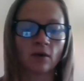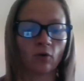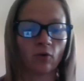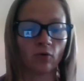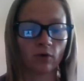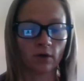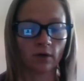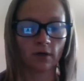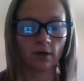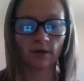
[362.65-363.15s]

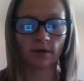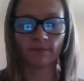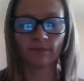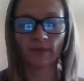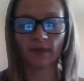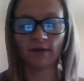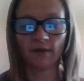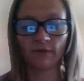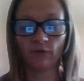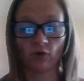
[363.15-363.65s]
or
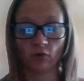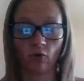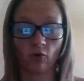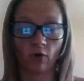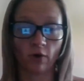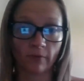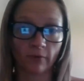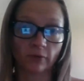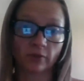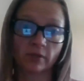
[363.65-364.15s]
if your
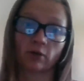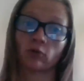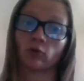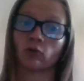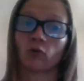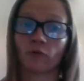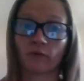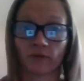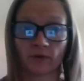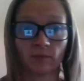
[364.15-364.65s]
hormones are
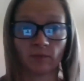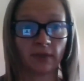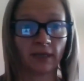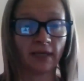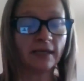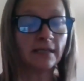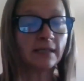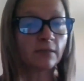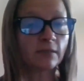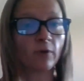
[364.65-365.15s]
all over the
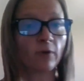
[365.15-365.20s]
place,